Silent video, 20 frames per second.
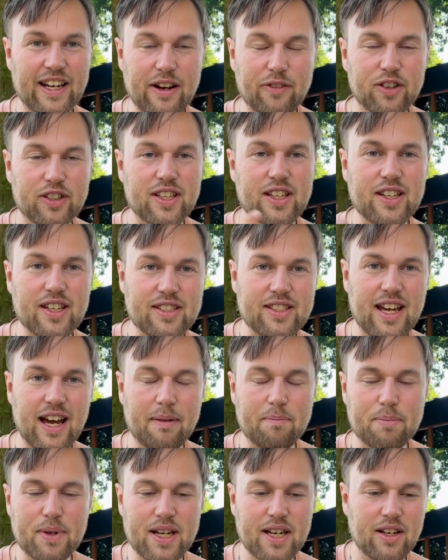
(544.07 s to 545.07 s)
everything that's
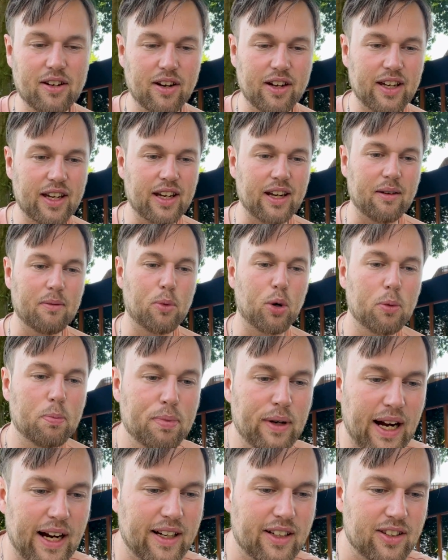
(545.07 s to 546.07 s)
happening in a more
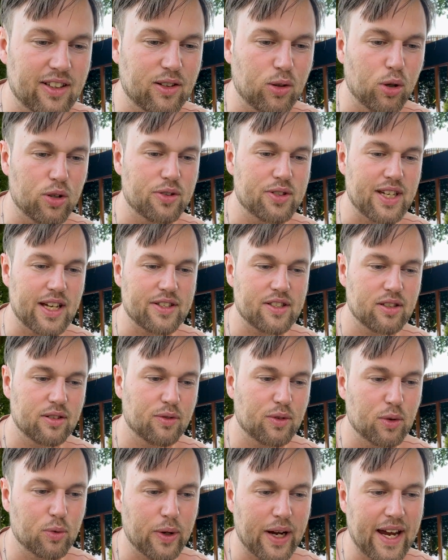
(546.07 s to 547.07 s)
practical sense of
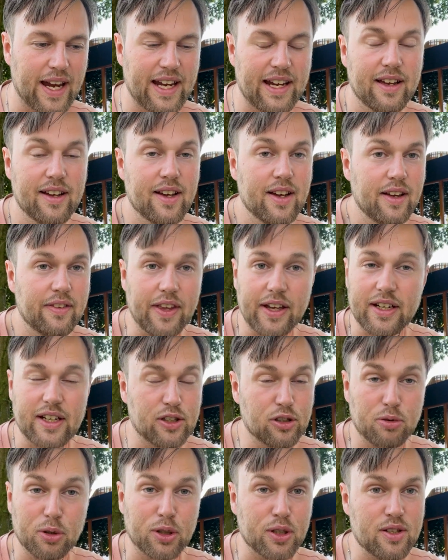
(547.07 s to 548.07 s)
the way, then
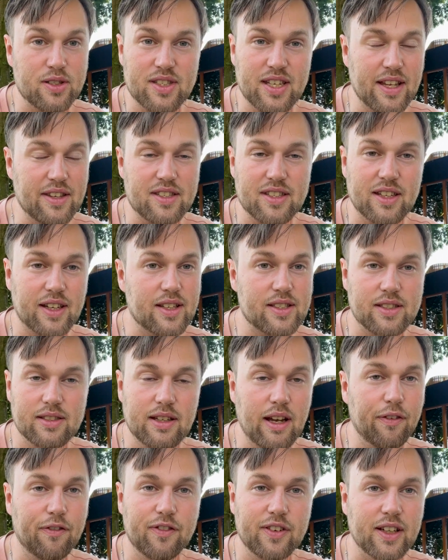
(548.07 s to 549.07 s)
introverted sensing is
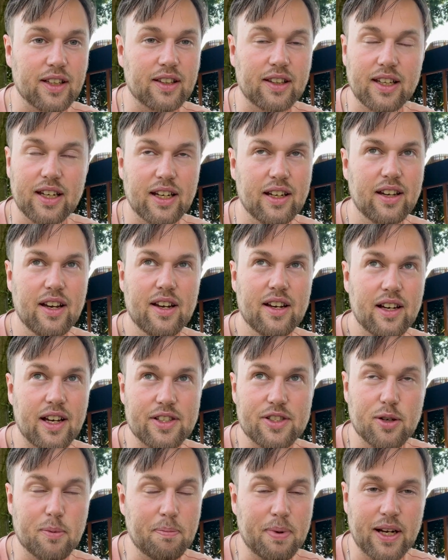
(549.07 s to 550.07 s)
definitely a
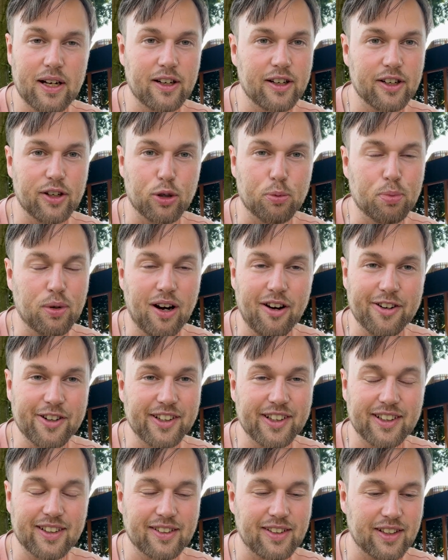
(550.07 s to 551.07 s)
superior
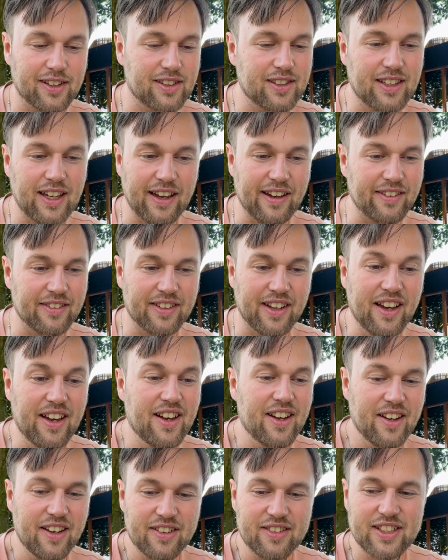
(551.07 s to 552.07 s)
product. It can
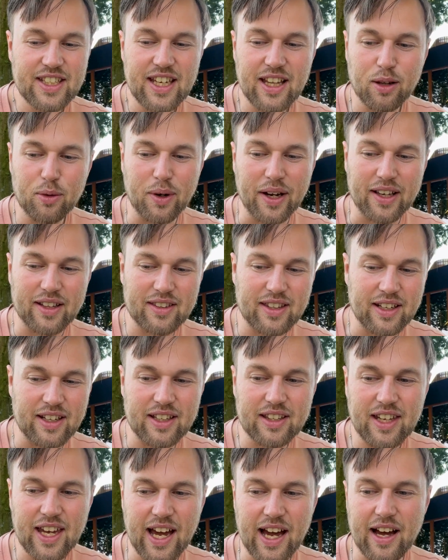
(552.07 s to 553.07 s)
deal with and
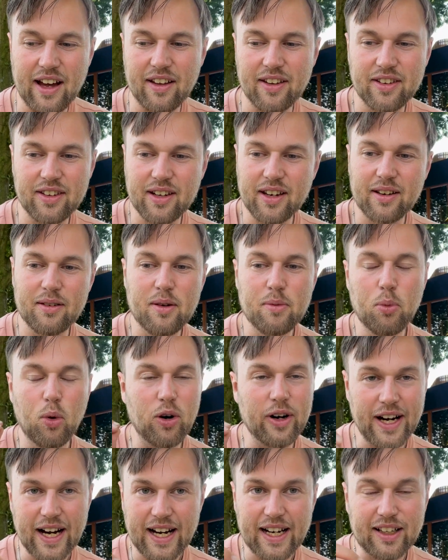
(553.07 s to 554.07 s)
it can
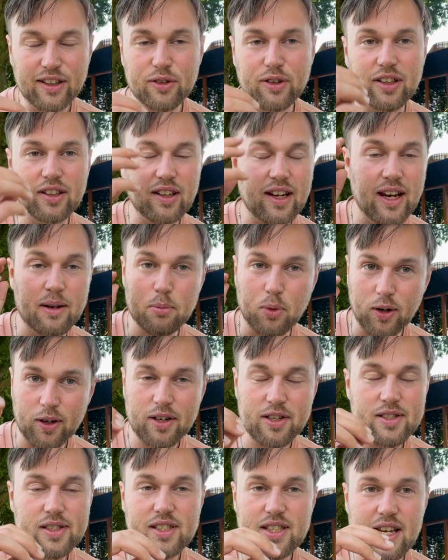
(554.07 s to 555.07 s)
more accurately and more
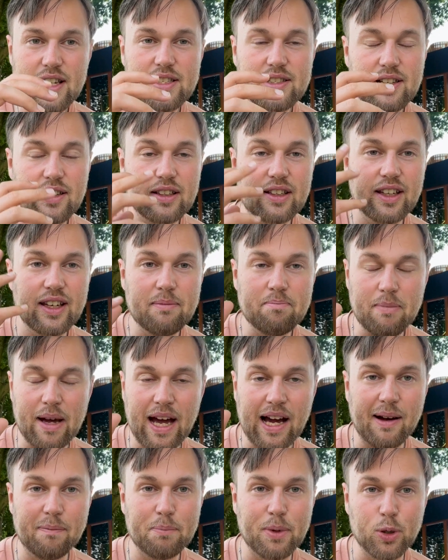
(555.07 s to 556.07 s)
consistently
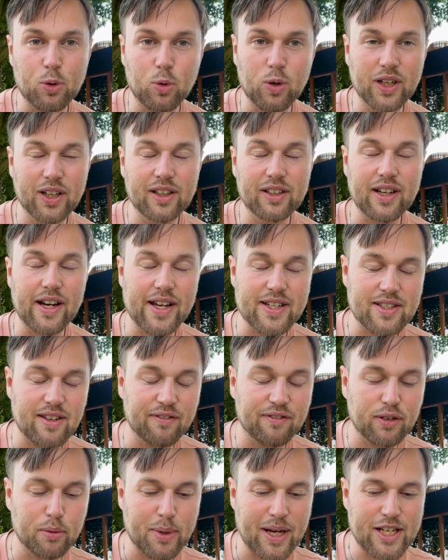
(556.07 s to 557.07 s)
map and organize
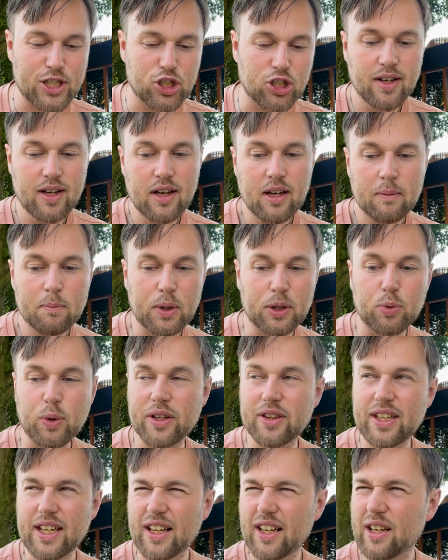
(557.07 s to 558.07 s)
information. But
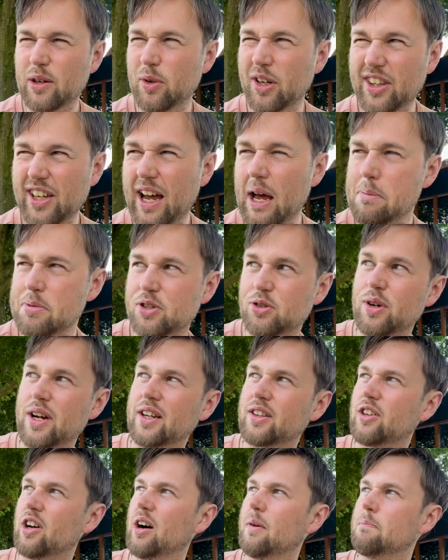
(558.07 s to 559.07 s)
when dealing with
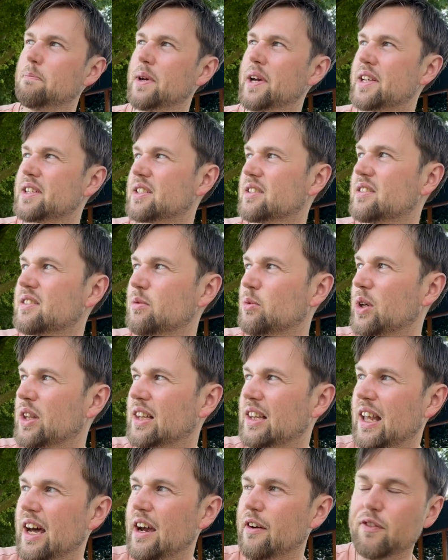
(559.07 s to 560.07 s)
abstract topics, what
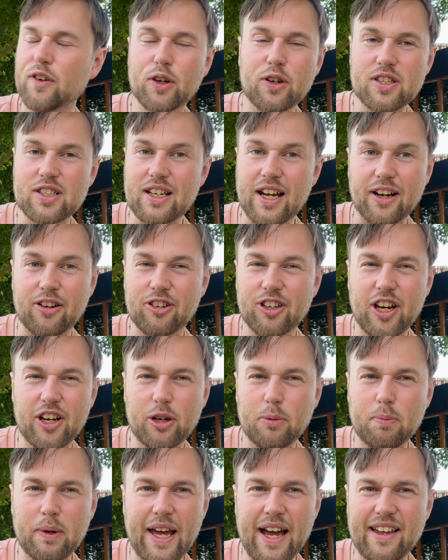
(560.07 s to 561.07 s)
life looks like on other
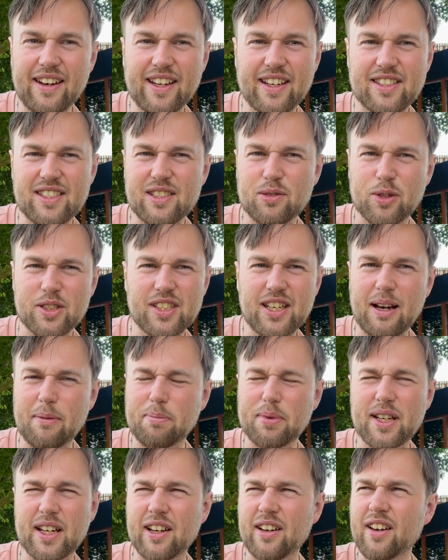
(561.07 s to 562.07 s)
planets, what's
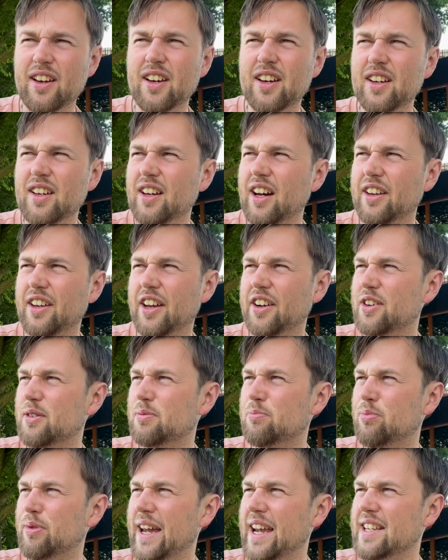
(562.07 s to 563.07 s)
happening on other
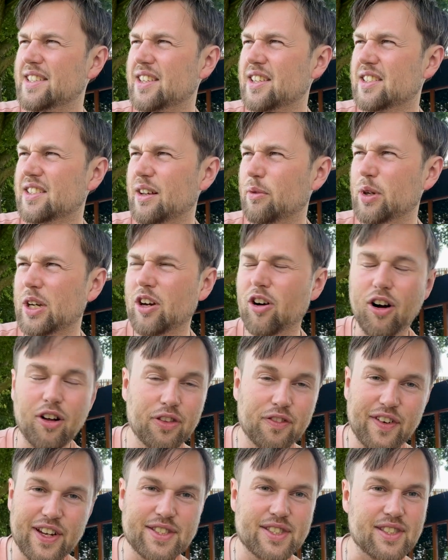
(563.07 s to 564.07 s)
places that we
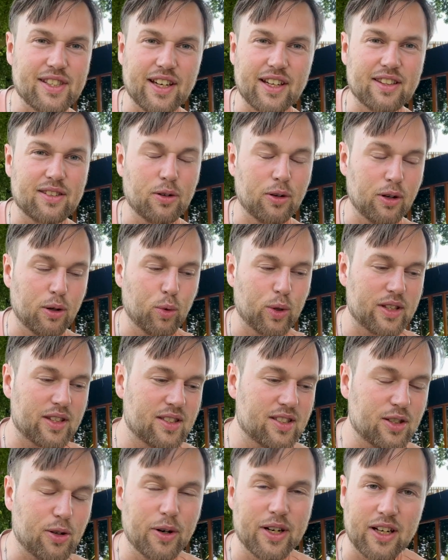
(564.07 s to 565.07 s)
can't visit, or
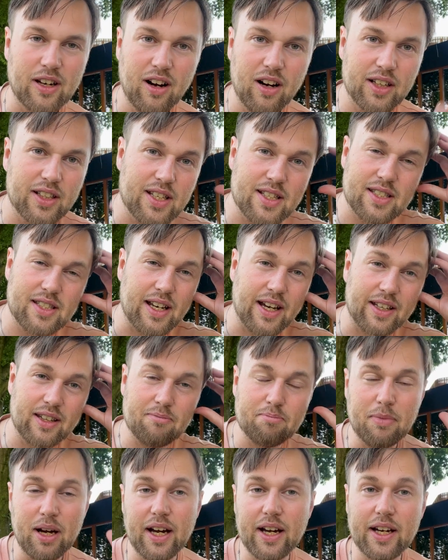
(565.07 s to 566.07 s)
what's going on inside the
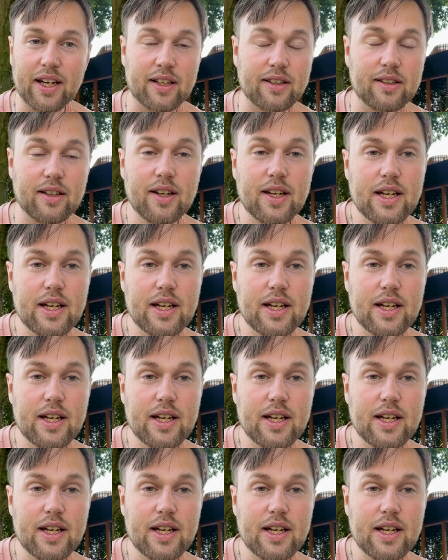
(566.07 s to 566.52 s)
mind,